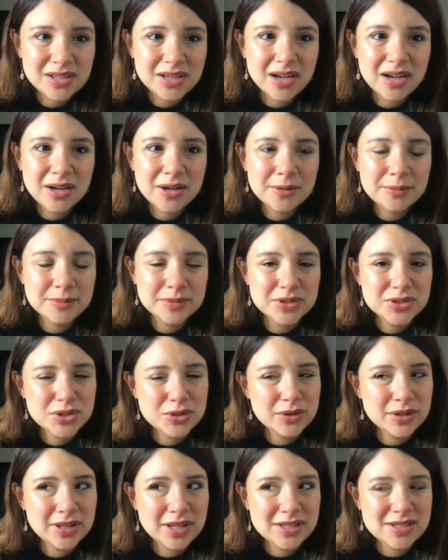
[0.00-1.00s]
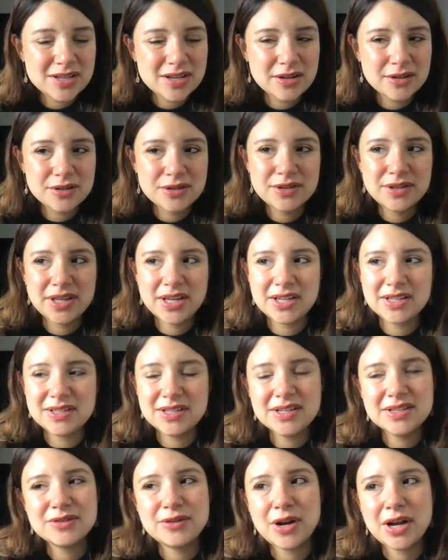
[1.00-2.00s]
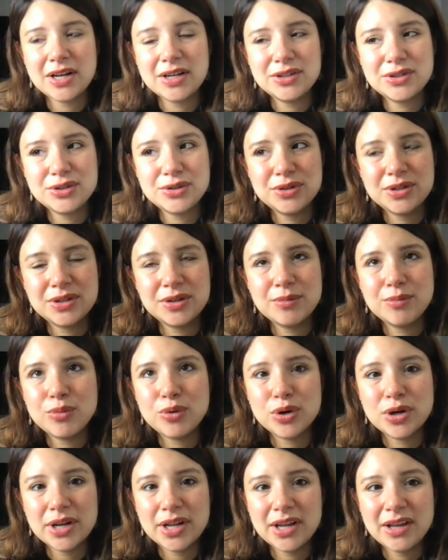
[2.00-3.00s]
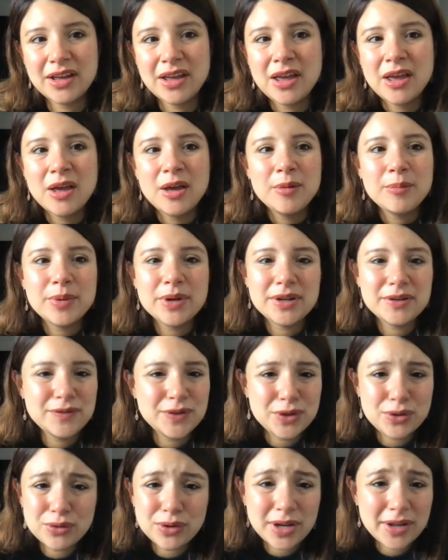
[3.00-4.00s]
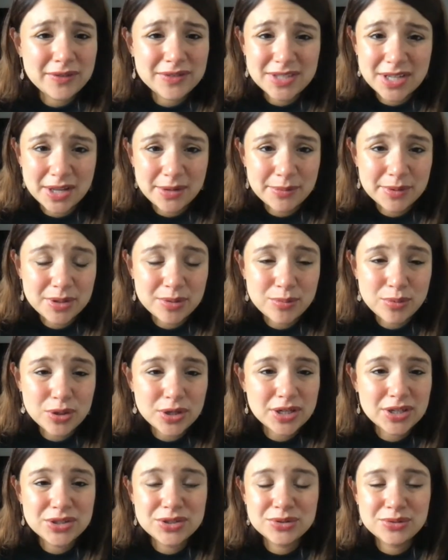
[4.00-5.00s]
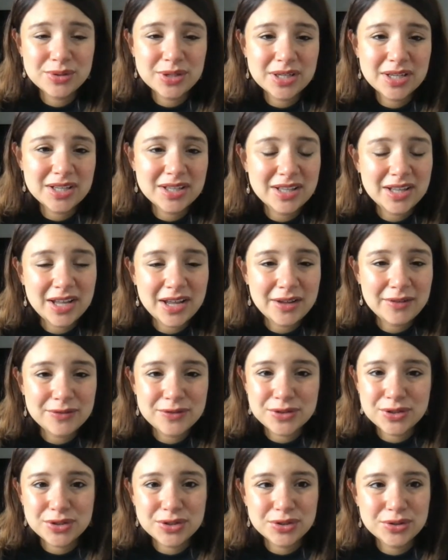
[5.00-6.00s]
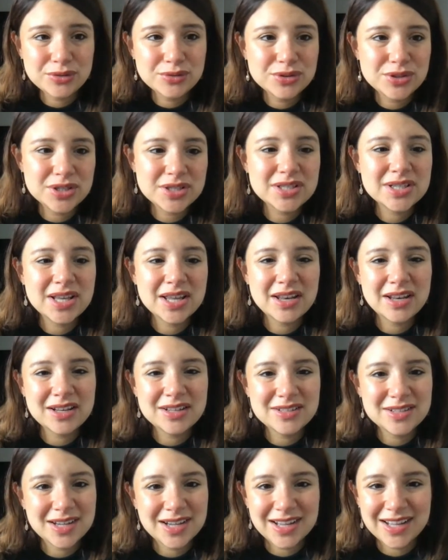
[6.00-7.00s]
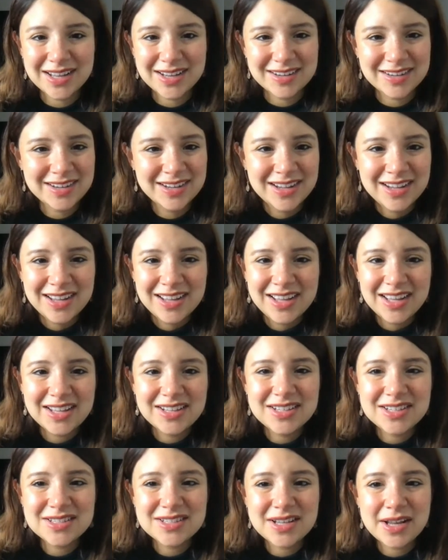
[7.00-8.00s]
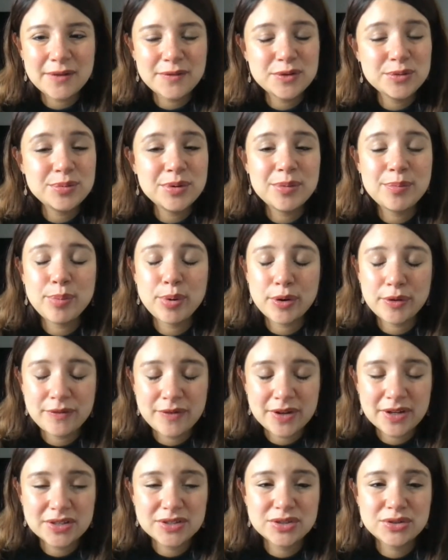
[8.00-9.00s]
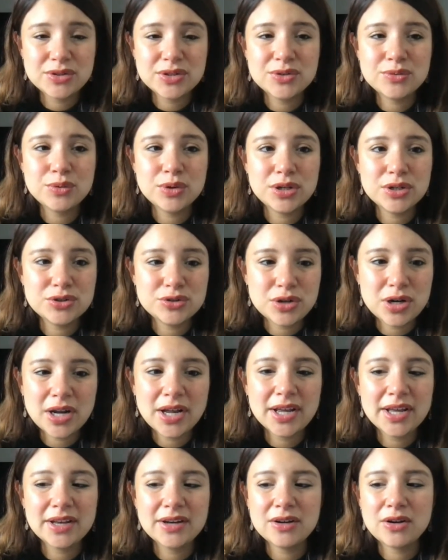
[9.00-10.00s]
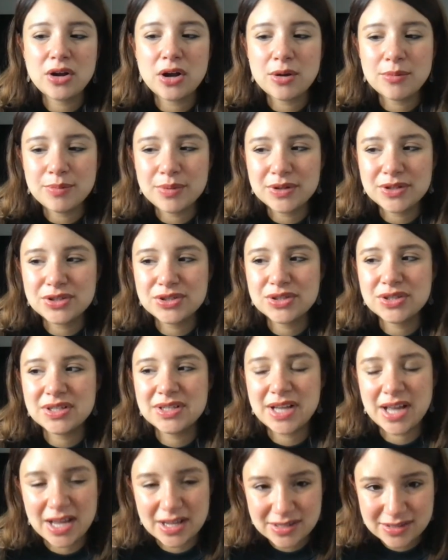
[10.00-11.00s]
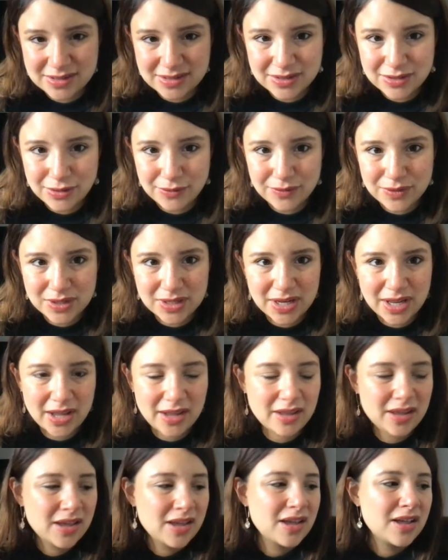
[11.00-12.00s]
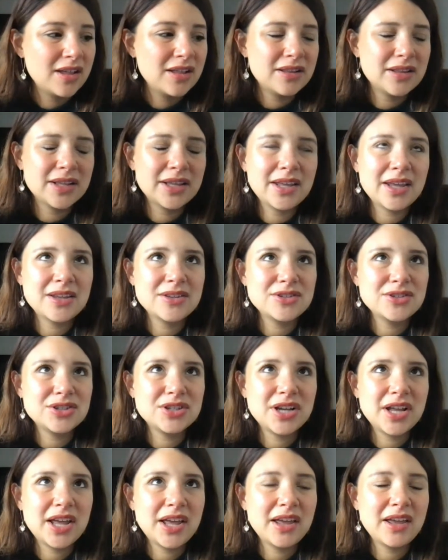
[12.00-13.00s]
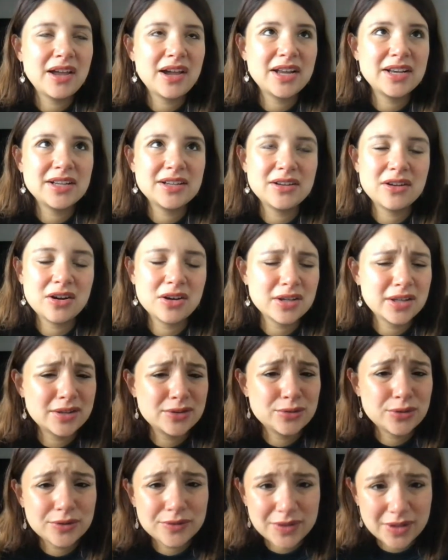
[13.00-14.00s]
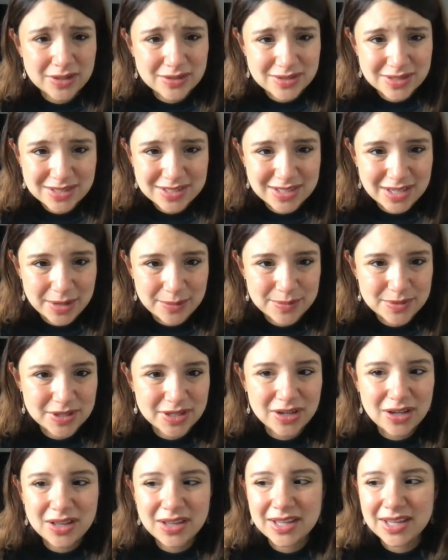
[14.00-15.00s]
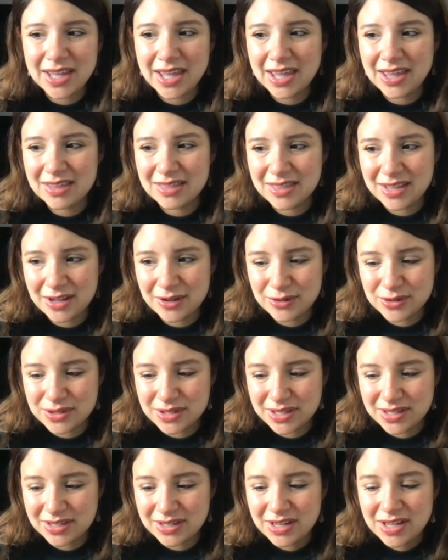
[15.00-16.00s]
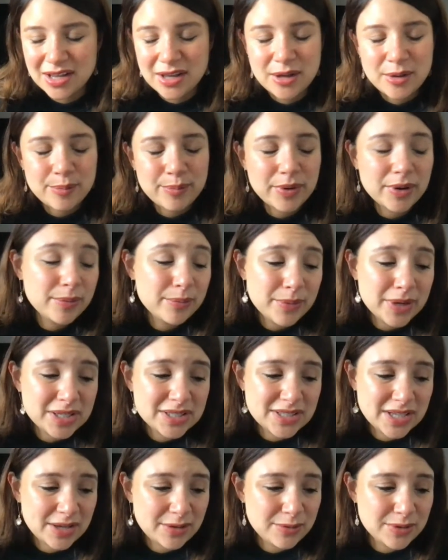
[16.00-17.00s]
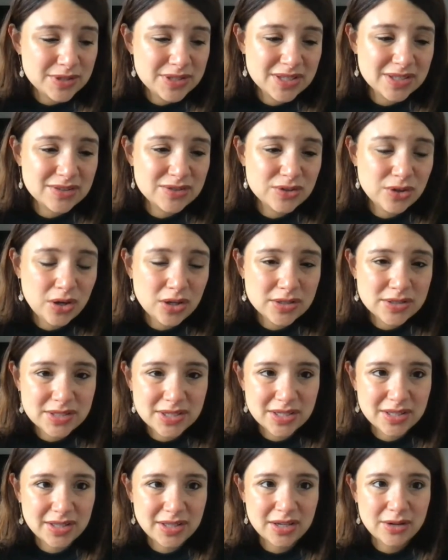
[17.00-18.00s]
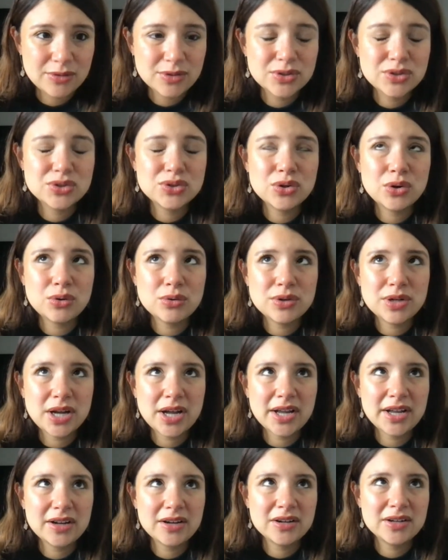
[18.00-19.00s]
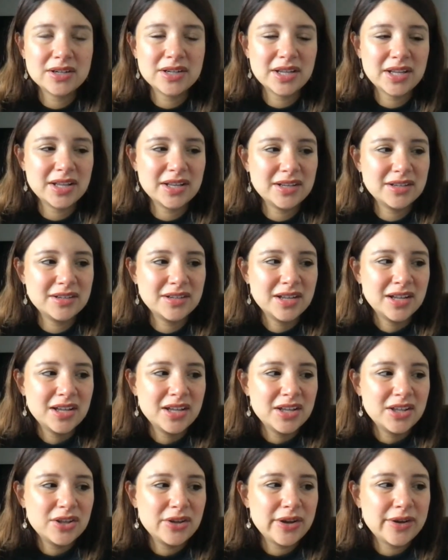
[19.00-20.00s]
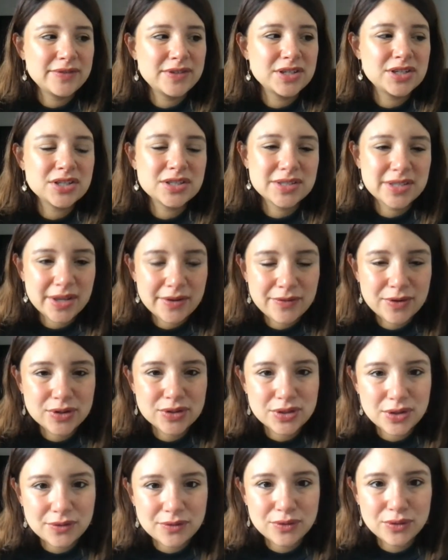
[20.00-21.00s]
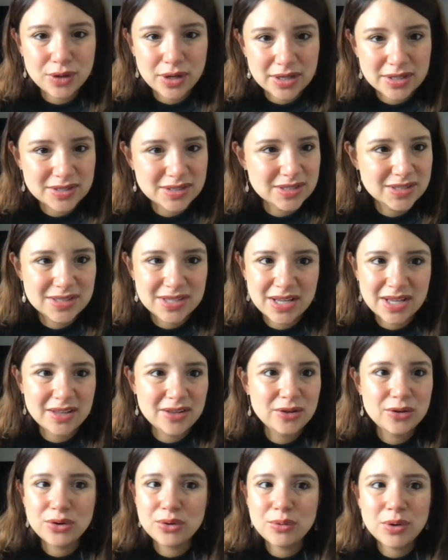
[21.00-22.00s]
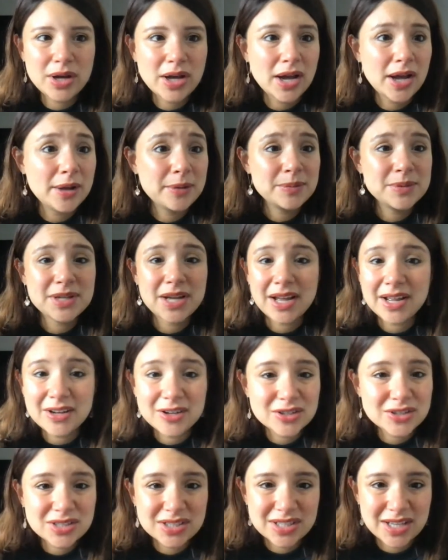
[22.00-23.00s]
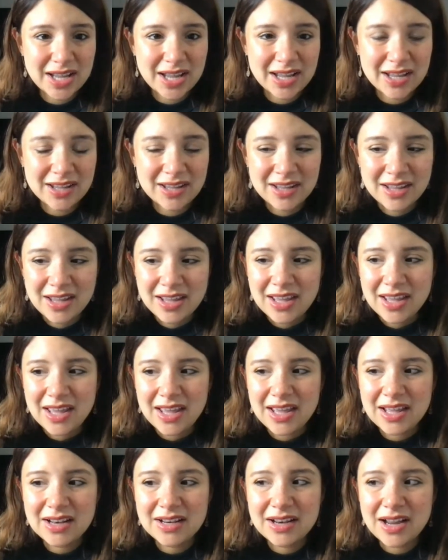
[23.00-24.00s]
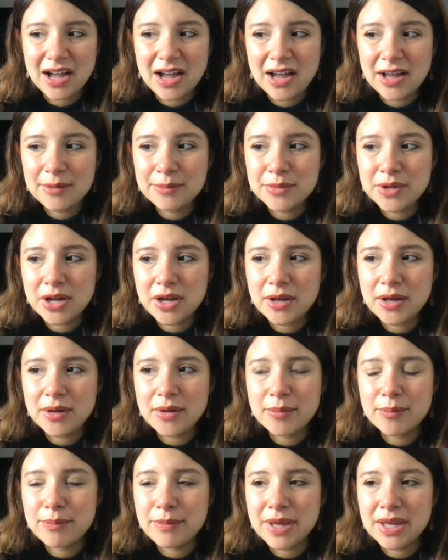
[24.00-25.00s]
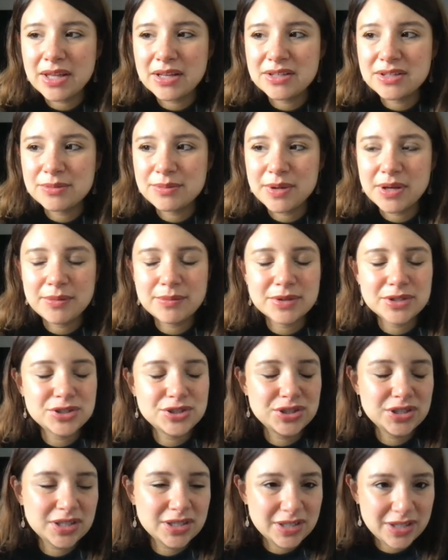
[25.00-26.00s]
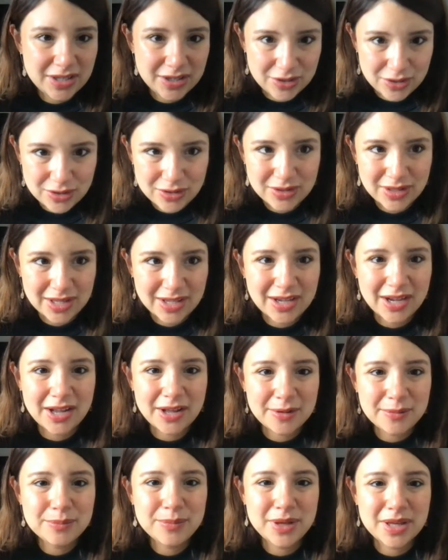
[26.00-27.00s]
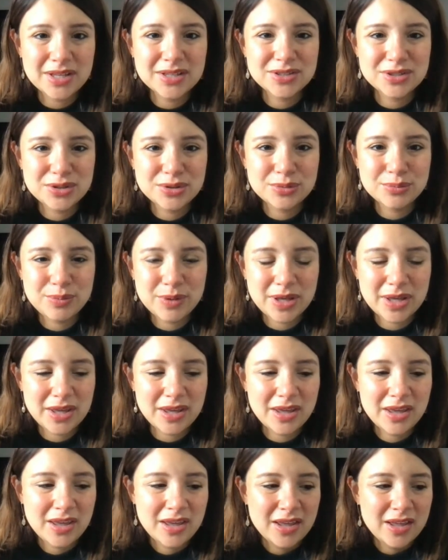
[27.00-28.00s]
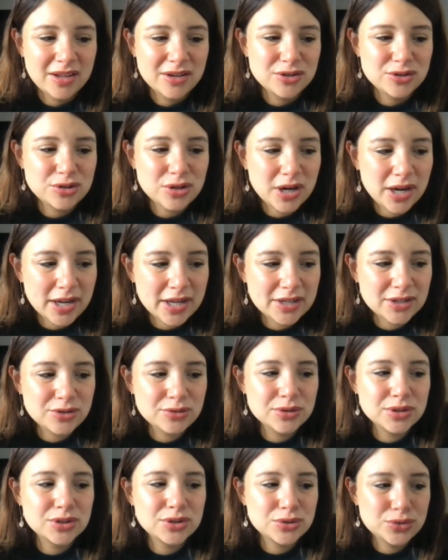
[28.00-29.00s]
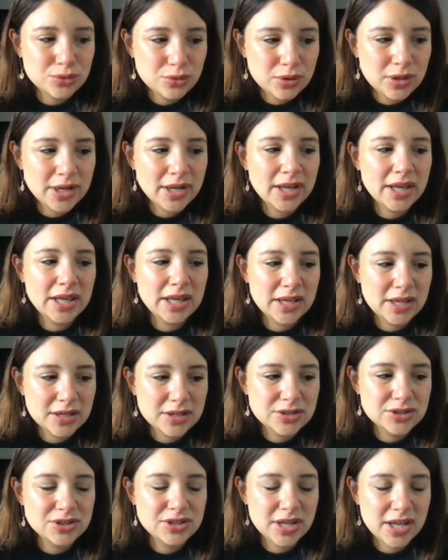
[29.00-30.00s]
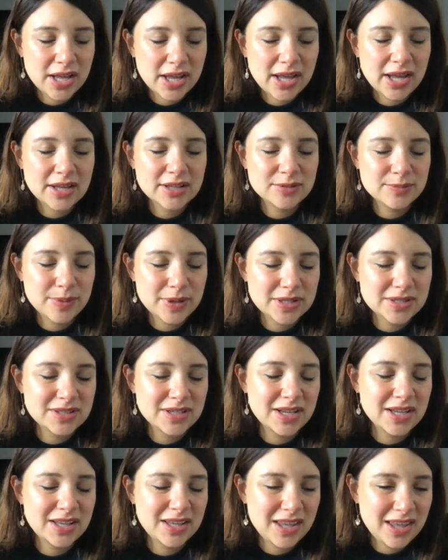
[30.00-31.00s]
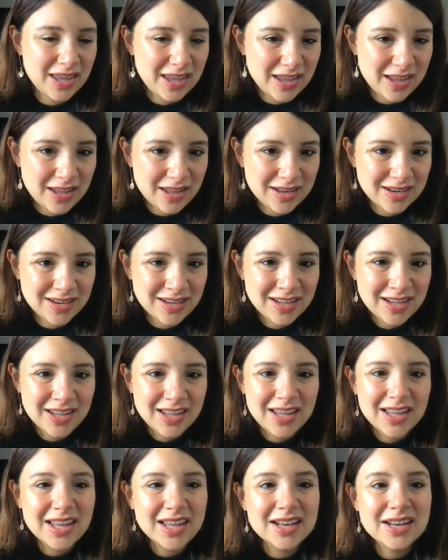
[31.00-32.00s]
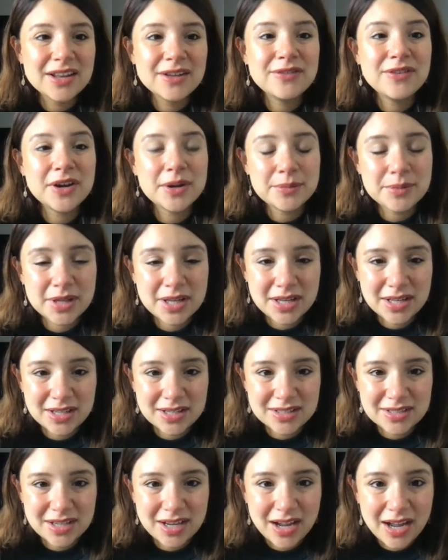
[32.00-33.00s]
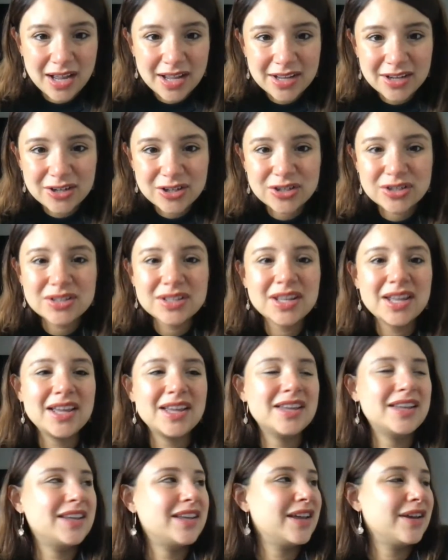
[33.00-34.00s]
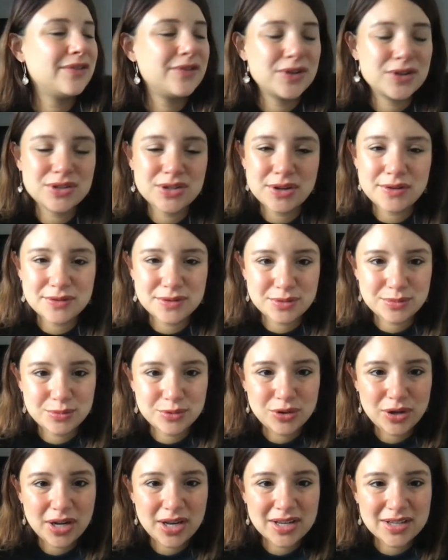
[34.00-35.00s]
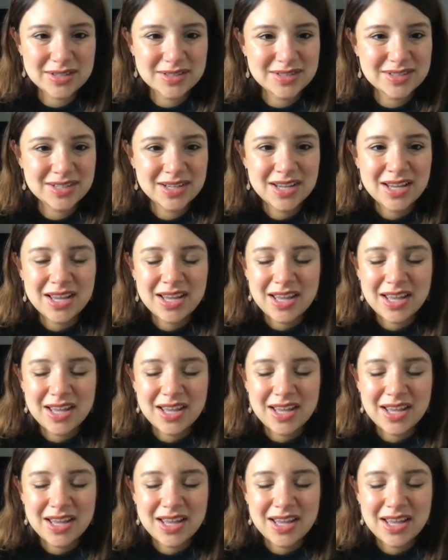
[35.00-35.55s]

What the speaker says: And that's another thing. It says gratitude in the morning, but if you don't have time in the morning, do it in the afternoon. Just get it done. It doesn't have to be perfect. You just want to try and accomplish the tasks of the day. Like yesterday, I did not get 12,000 steps. I got like 8,000, but my day was exhausting. Like I was so tired, and you have to just give yourself grace and say, you know what? I'm tired today, and I'm not made to be a machine here. Like I'm made to be trying to enjoy each day as best I can. And if I'm getting tired, like give yourself some grace.